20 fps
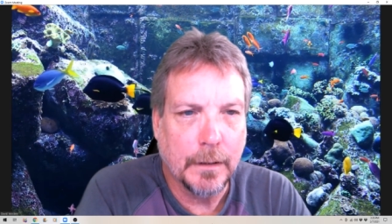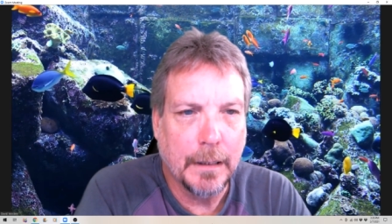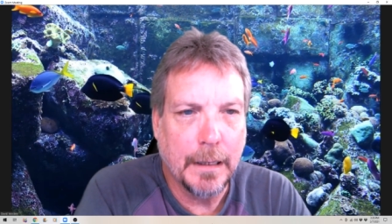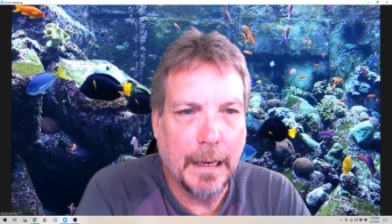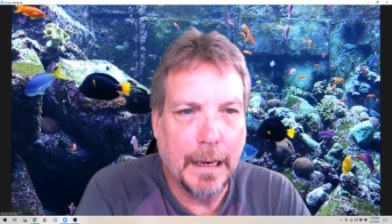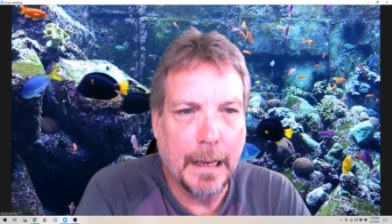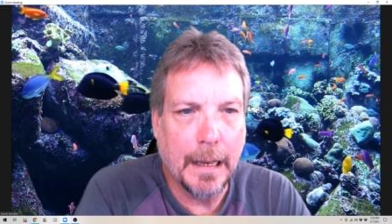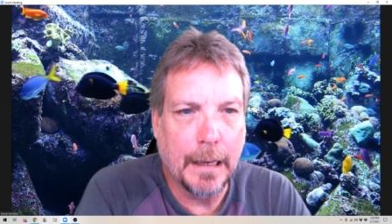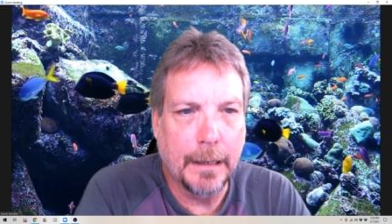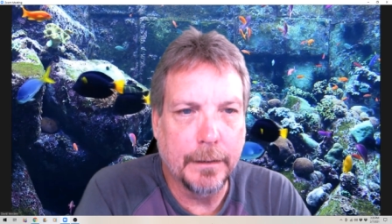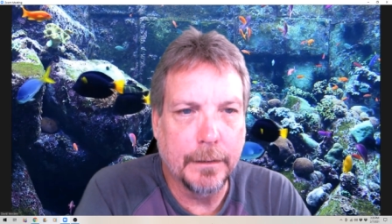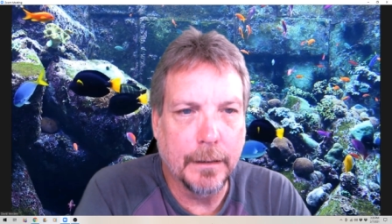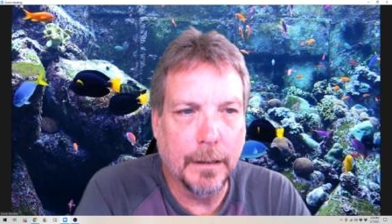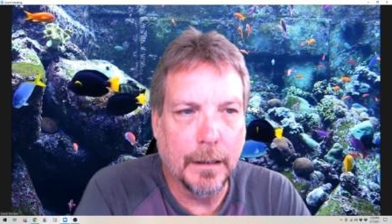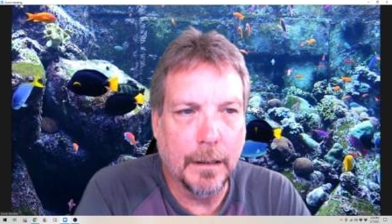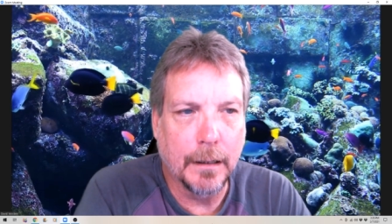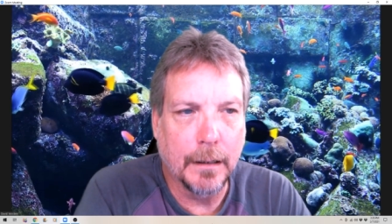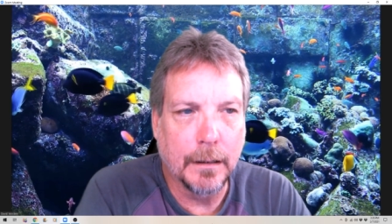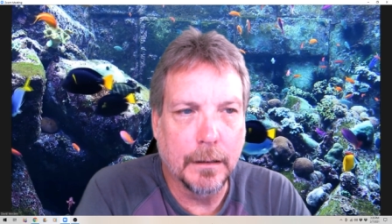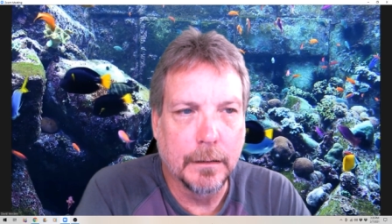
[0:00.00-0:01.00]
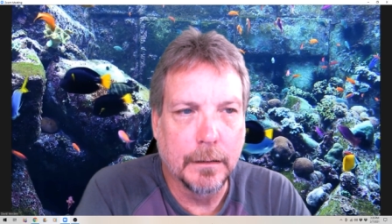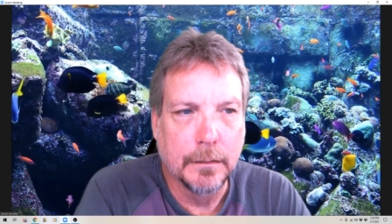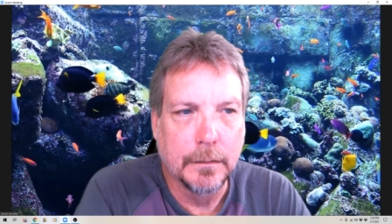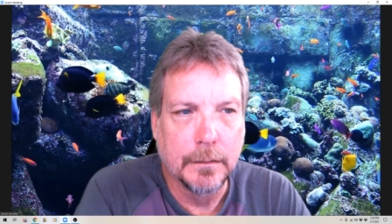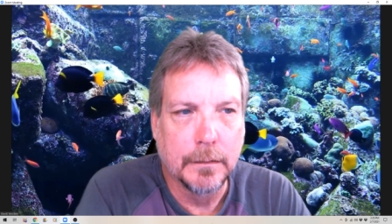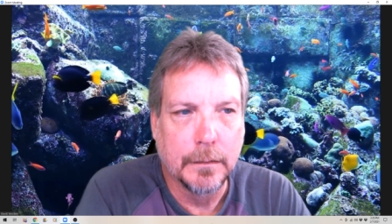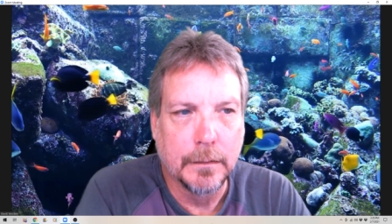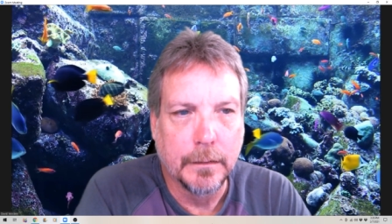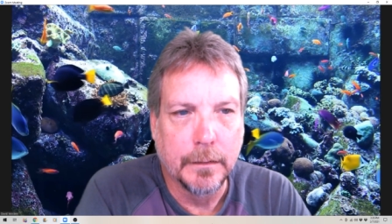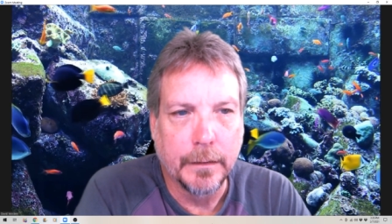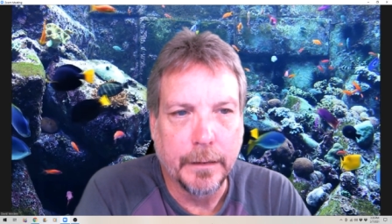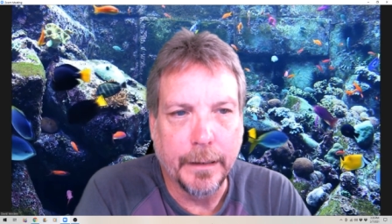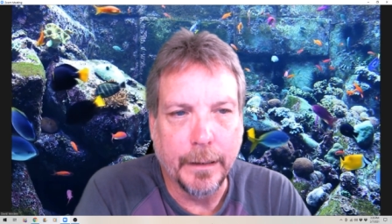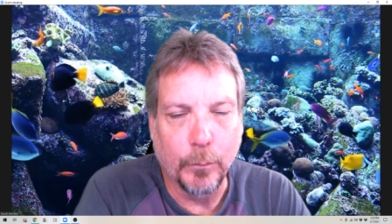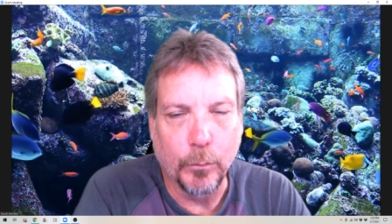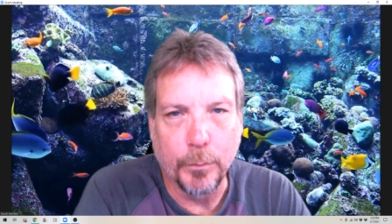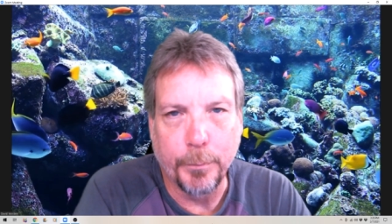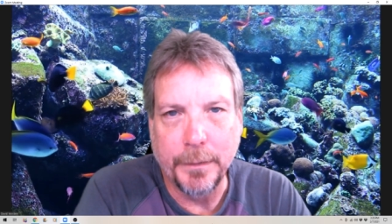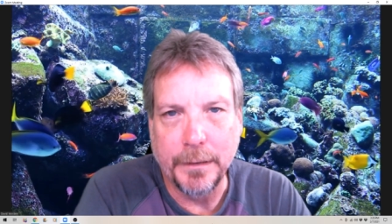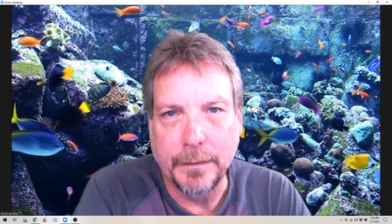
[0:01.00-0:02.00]
and uh, it
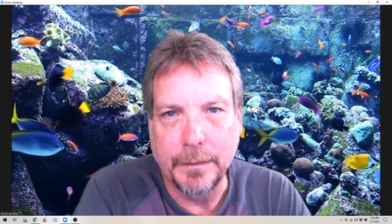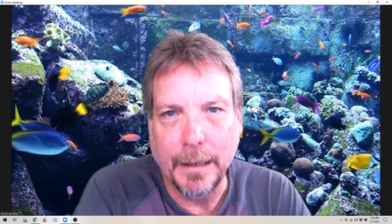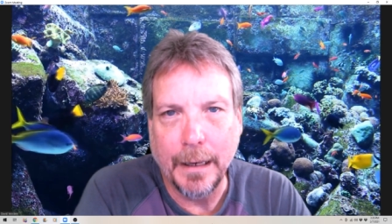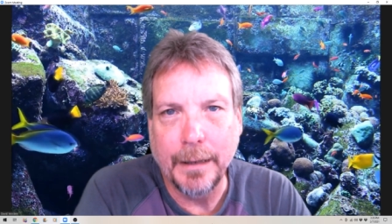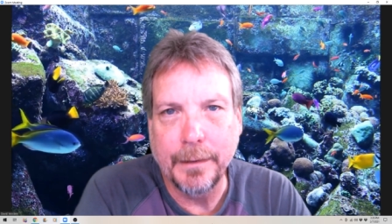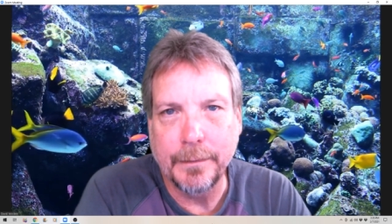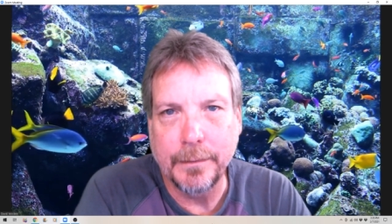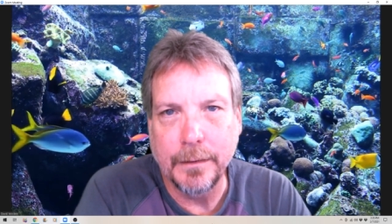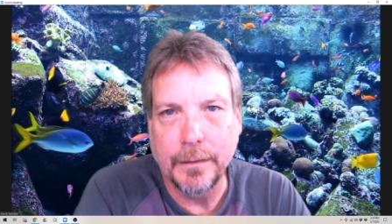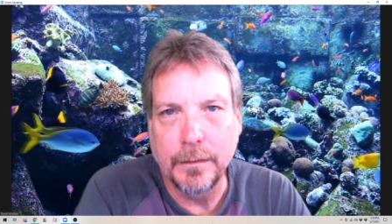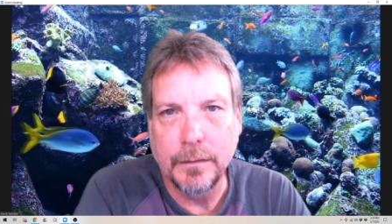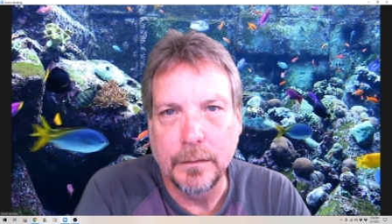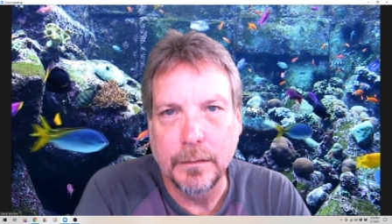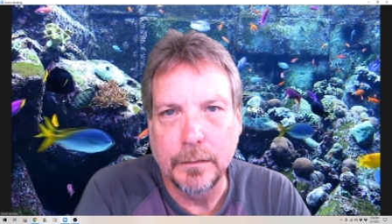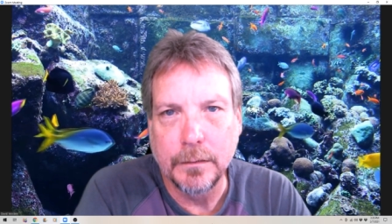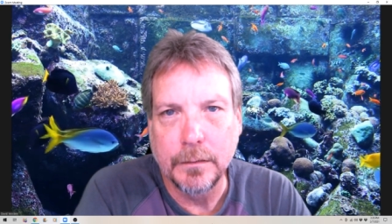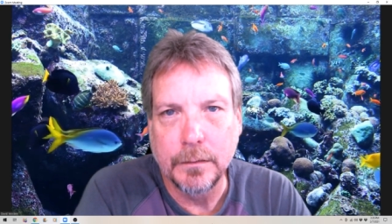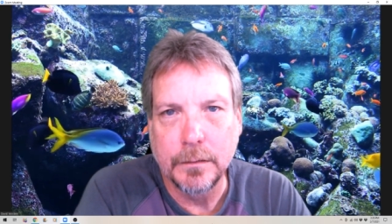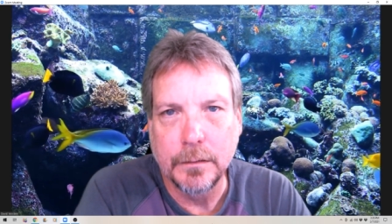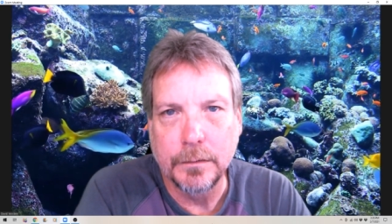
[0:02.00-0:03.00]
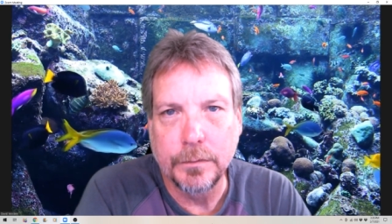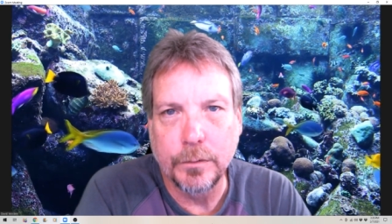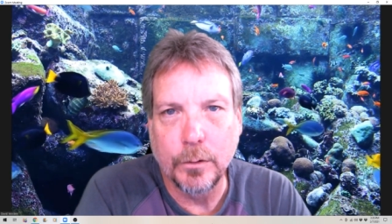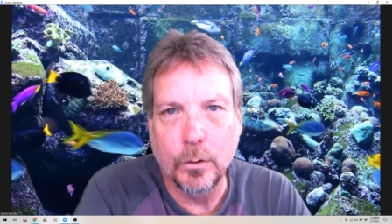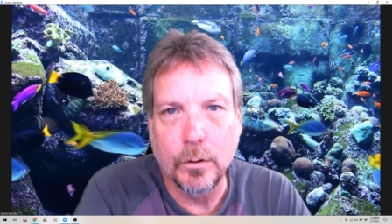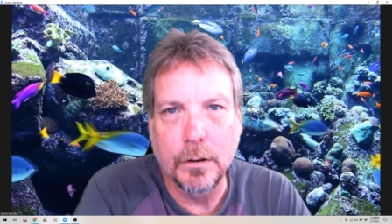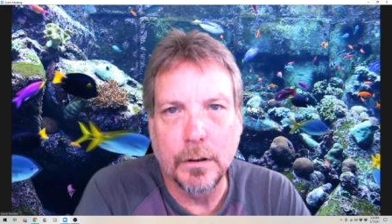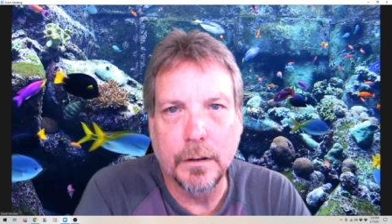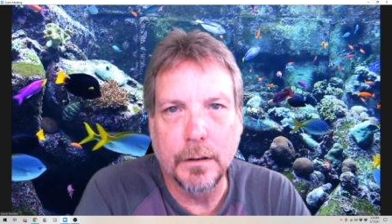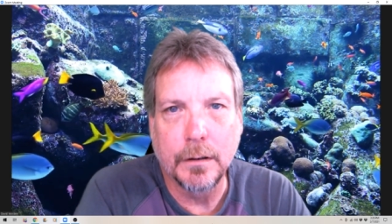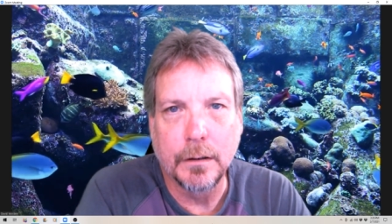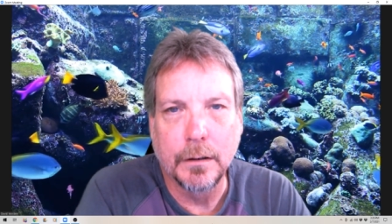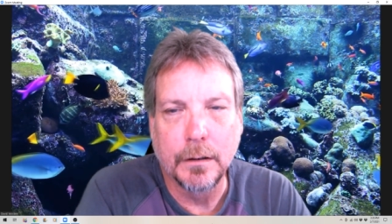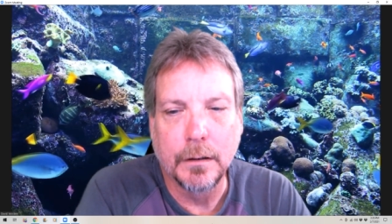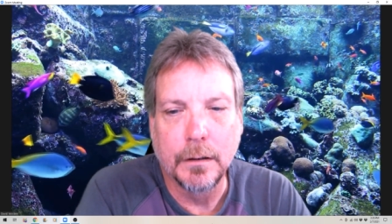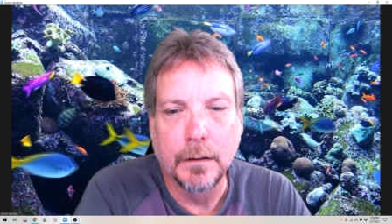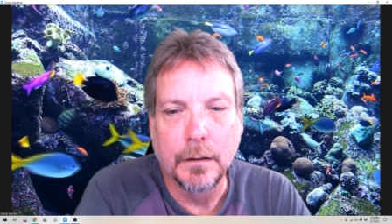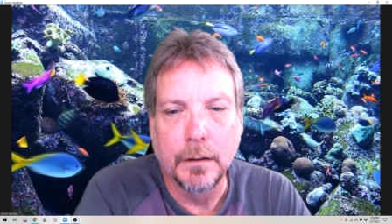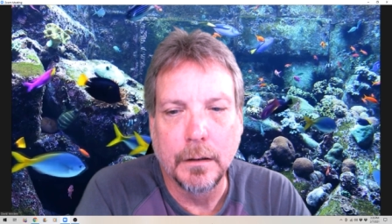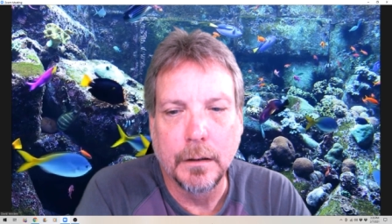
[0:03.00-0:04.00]
will be tested for
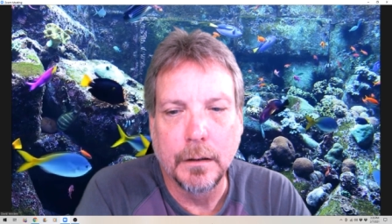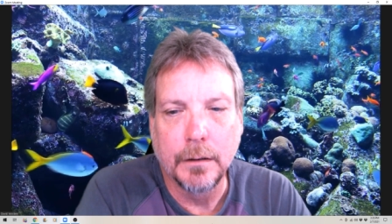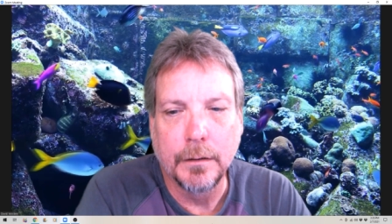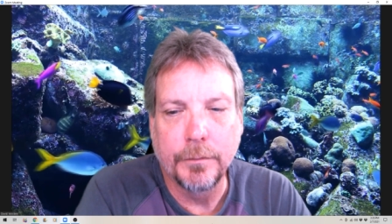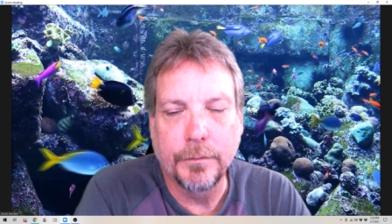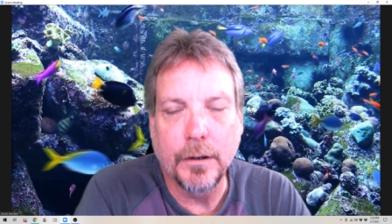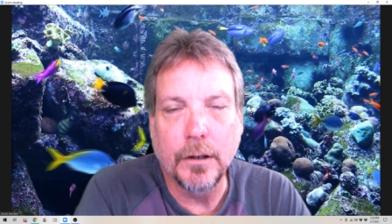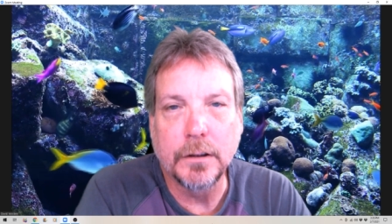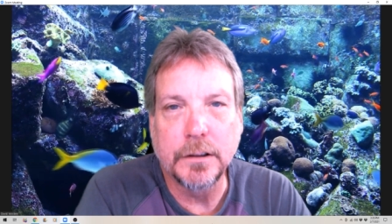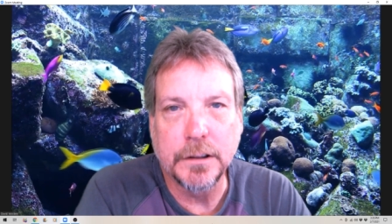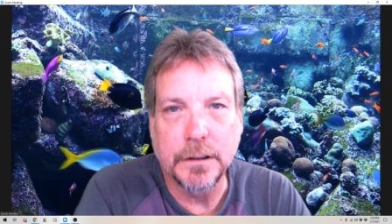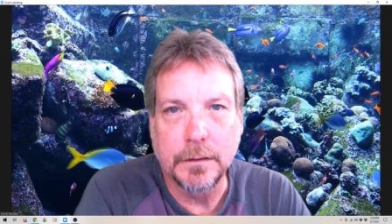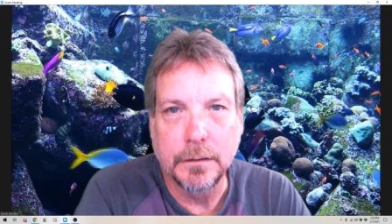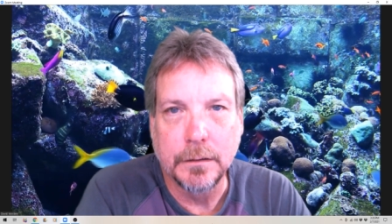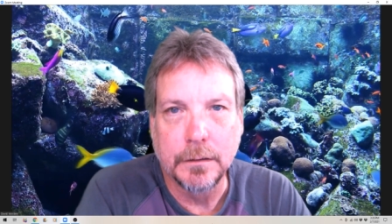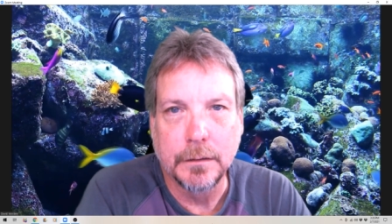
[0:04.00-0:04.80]
function.